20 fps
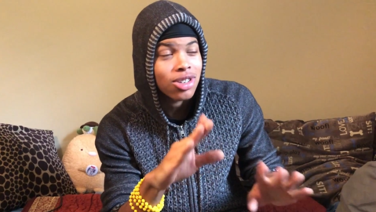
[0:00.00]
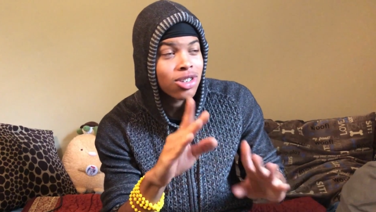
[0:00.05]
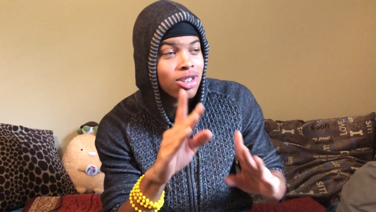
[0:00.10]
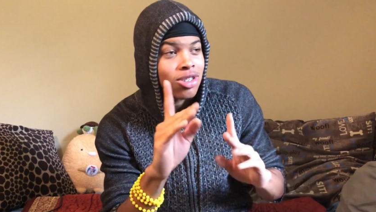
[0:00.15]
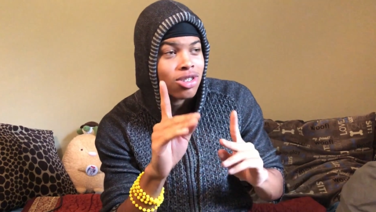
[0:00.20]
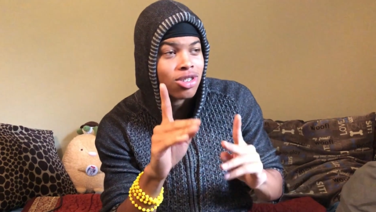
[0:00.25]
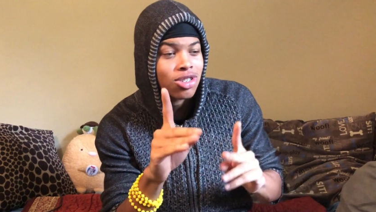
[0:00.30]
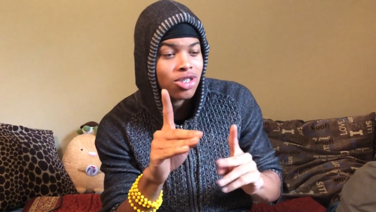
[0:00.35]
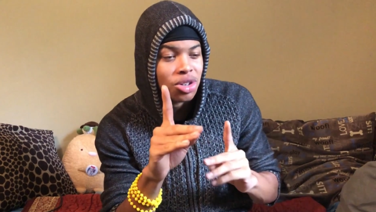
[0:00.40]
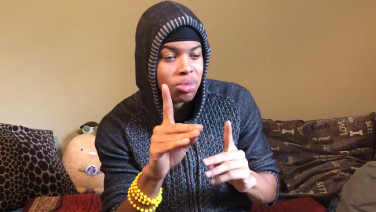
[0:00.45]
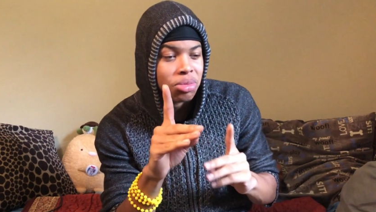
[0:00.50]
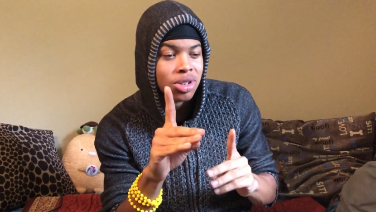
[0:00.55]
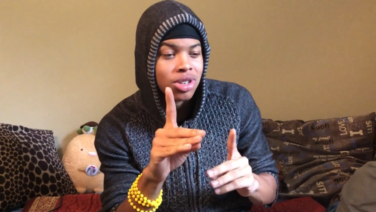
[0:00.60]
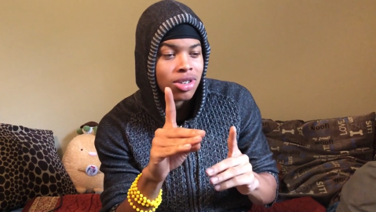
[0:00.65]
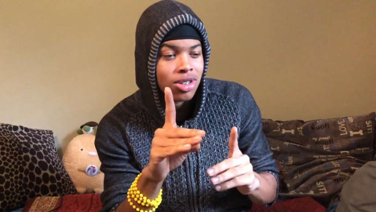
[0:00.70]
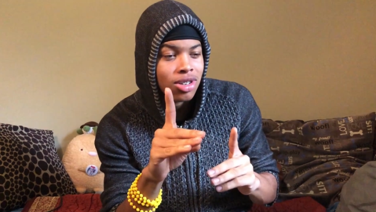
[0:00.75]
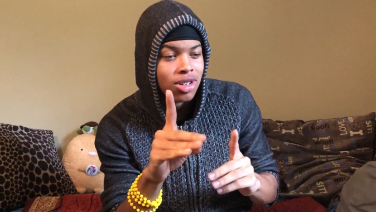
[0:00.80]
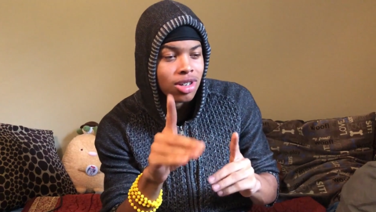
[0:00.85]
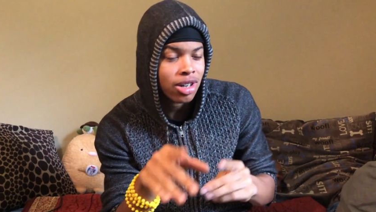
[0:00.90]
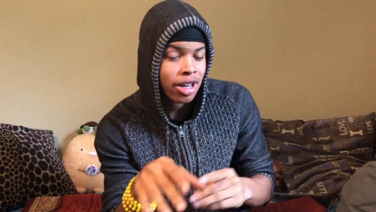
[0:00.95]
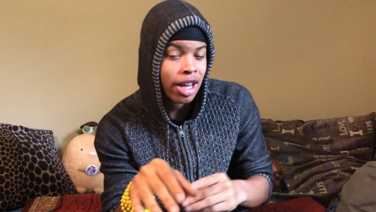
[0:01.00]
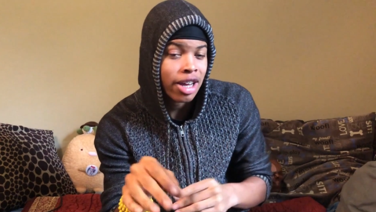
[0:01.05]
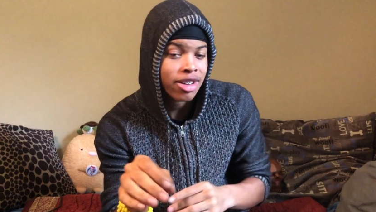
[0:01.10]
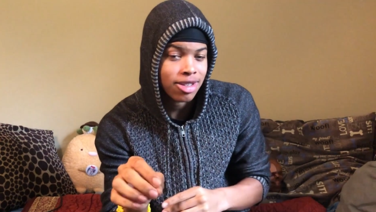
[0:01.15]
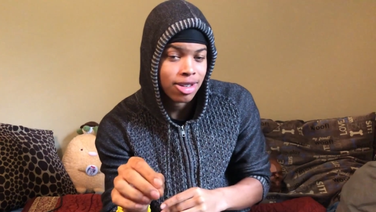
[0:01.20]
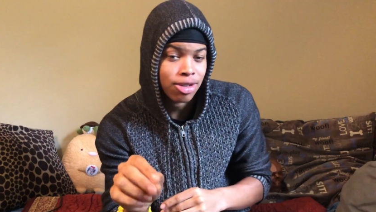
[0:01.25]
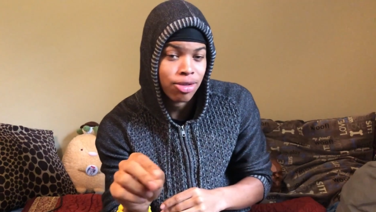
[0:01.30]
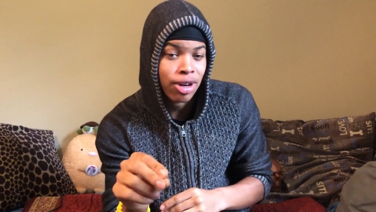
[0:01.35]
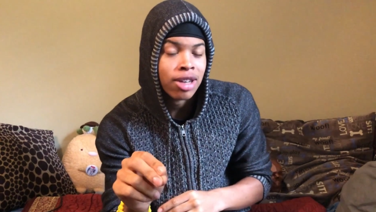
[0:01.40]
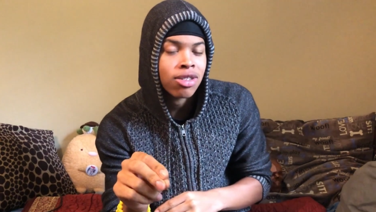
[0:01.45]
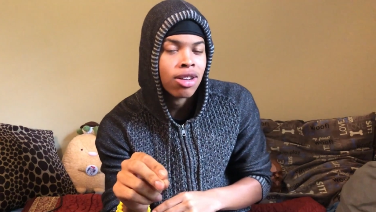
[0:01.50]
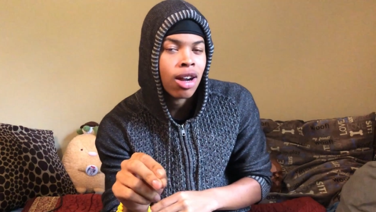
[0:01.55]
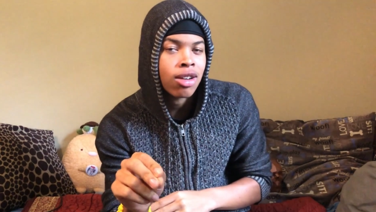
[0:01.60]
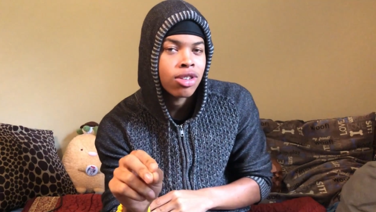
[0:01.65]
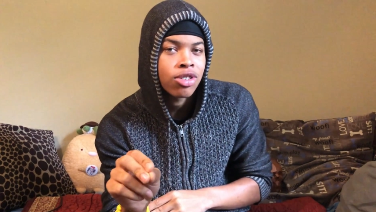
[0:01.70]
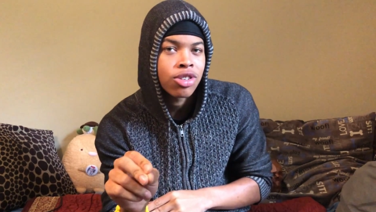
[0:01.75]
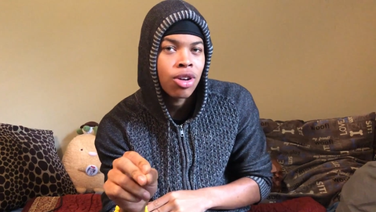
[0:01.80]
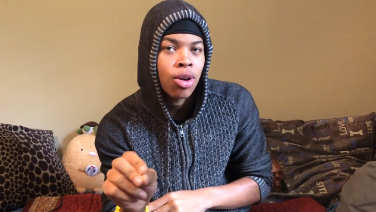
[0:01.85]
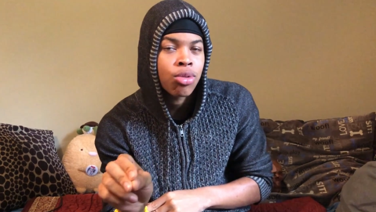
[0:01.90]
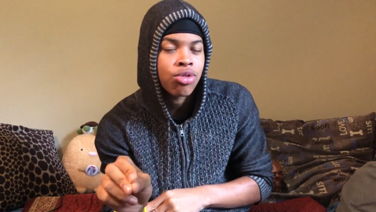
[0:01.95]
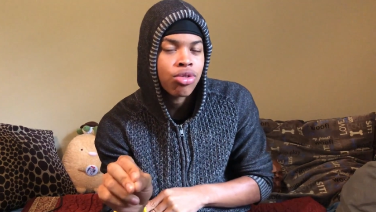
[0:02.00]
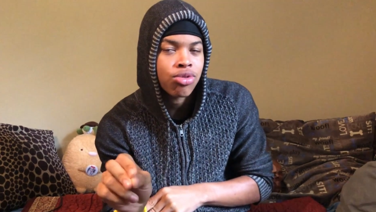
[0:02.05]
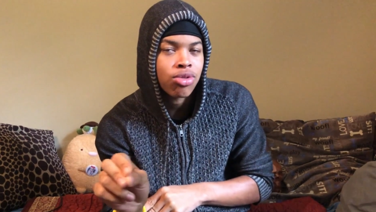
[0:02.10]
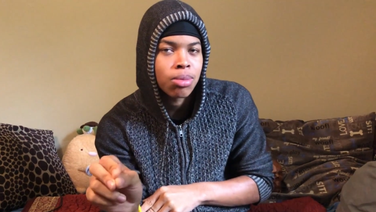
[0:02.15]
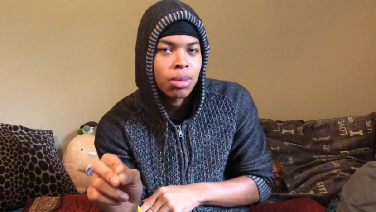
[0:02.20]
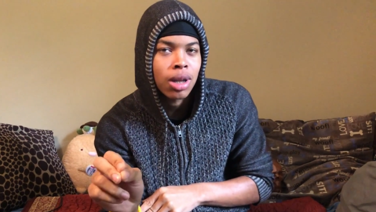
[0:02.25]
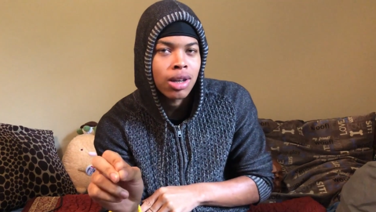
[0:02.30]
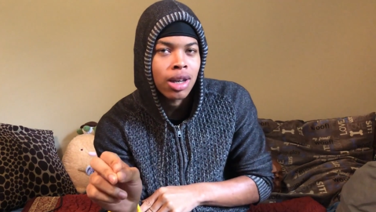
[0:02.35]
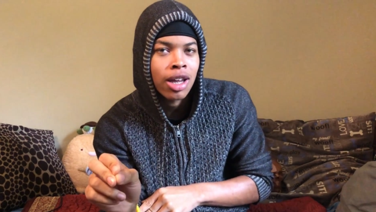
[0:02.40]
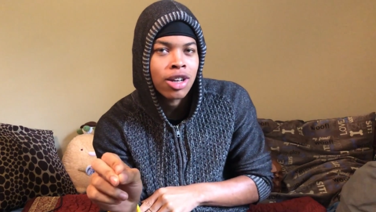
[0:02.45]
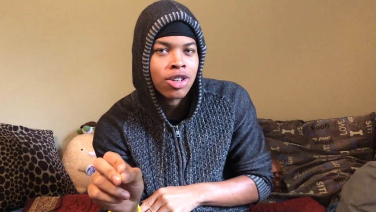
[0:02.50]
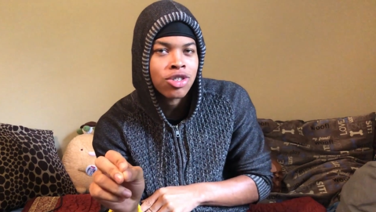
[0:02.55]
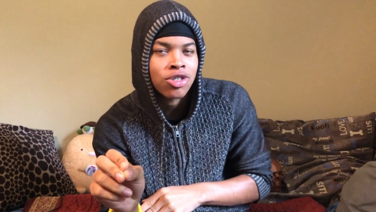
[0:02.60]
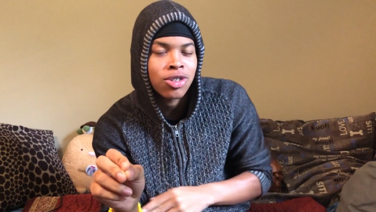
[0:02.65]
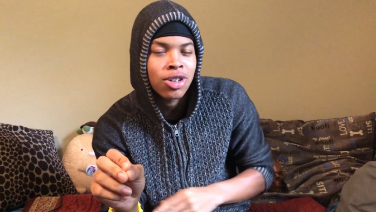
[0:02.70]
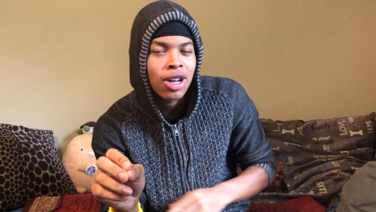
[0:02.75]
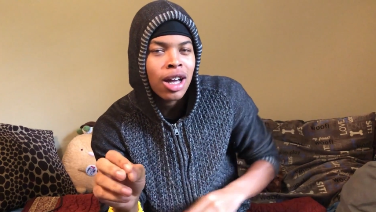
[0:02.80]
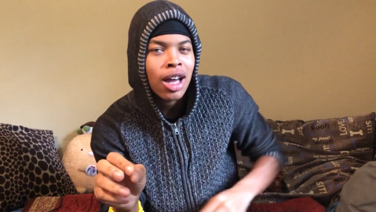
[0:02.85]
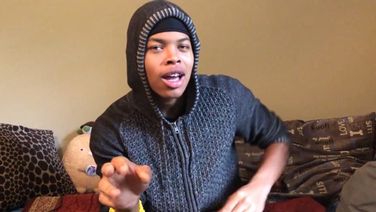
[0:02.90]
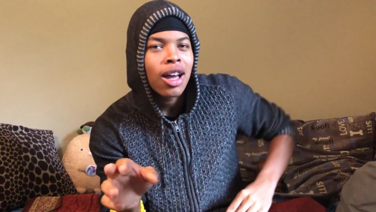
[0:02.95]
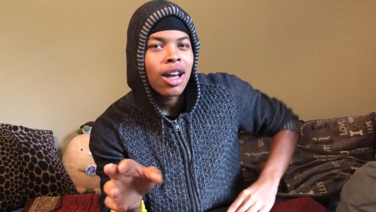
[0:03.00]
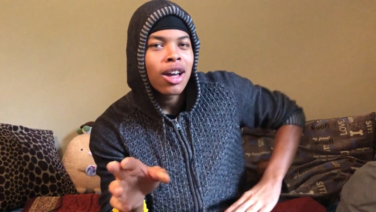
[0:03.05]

It should be good. And I actually write down the notes from the lecture.